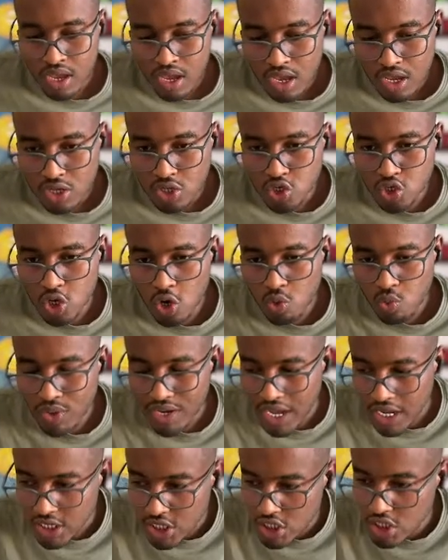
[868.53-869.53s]
So we
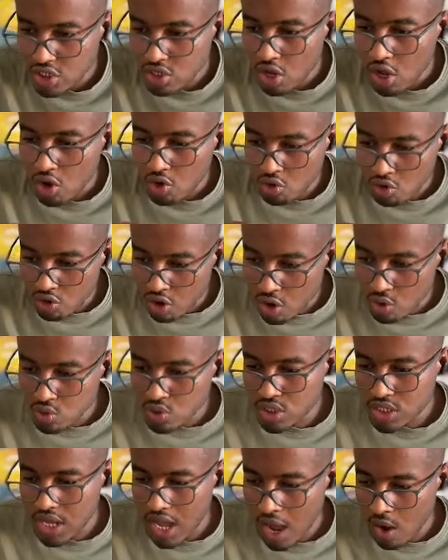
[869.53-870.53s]
can just
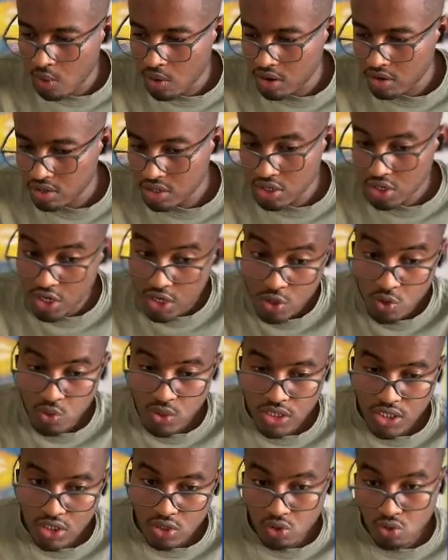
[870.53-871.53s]
route our request
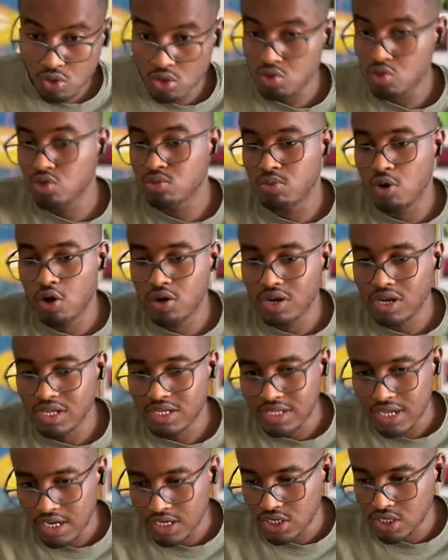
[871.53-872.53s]
to those models
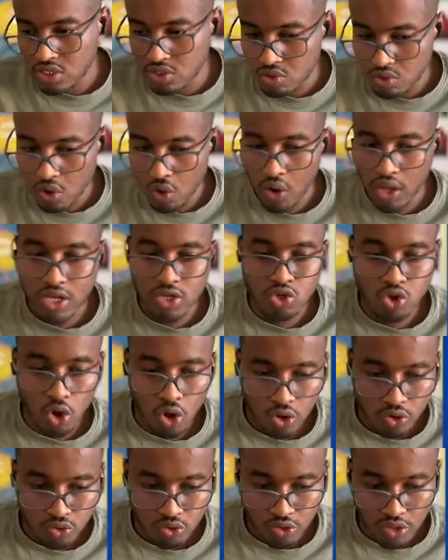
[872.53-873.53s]
and just
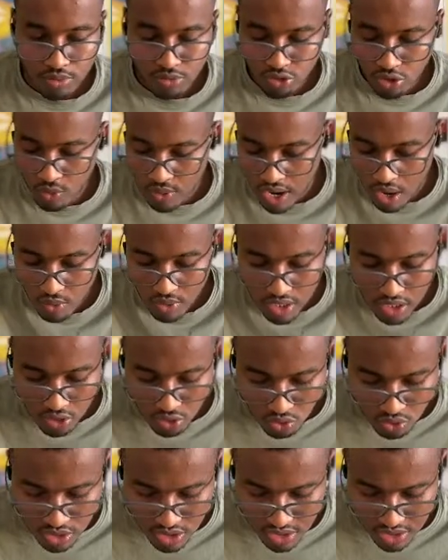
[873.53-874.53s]
talk to them. So what I want to do
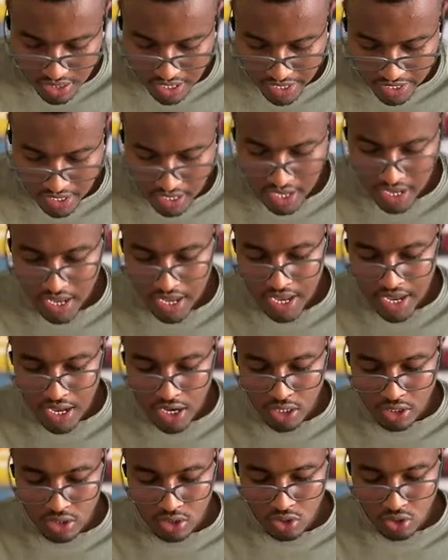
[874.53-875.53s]
it is
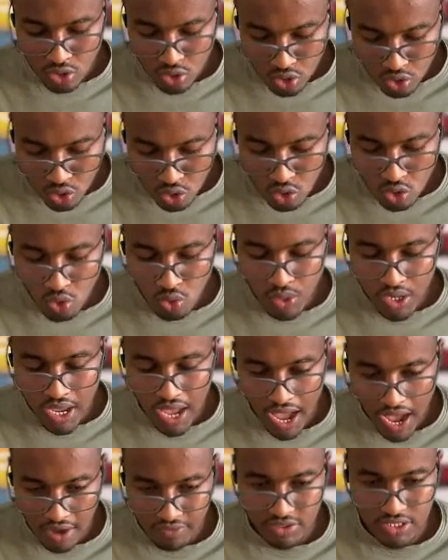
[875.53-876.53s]
do we
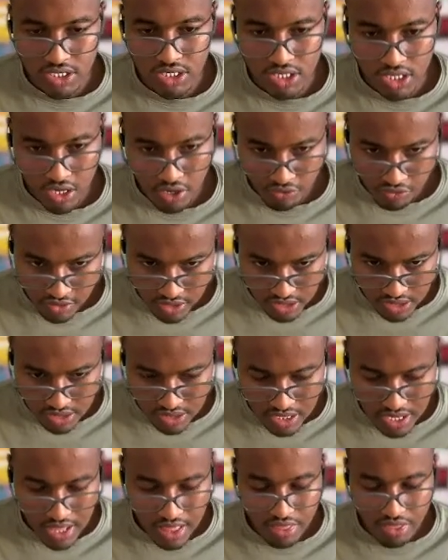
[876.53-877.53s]
have a servers
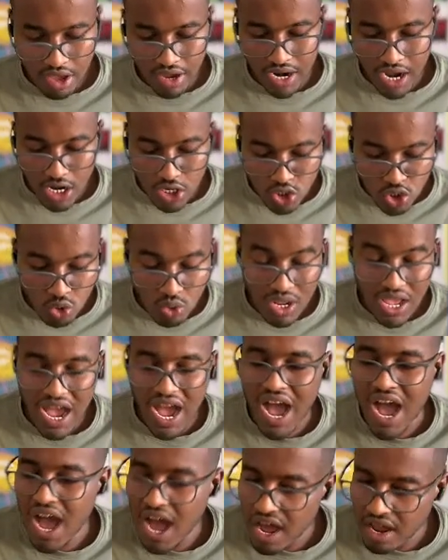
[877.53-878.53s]
that actually
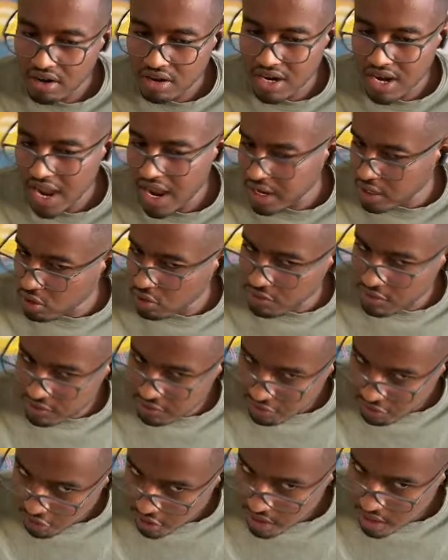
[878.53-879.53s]
are kind of a
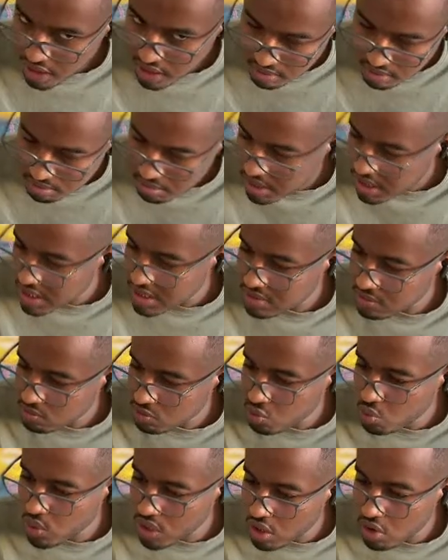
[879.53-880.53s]
free, means
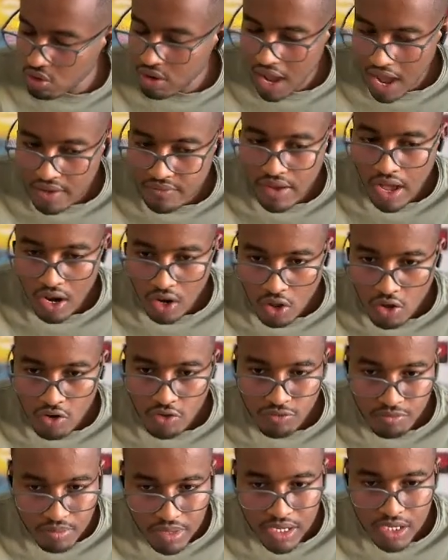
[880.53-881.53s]
we don't have a lot of
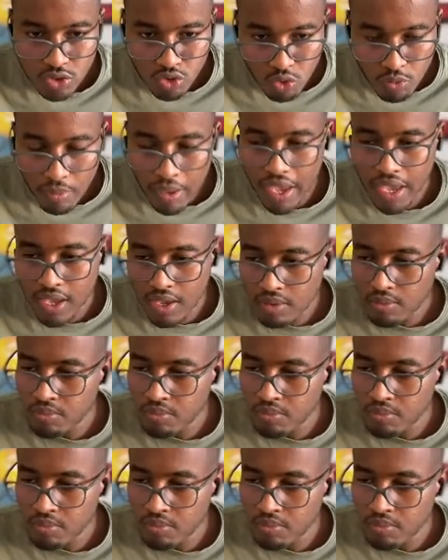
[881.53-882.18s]
money to pay,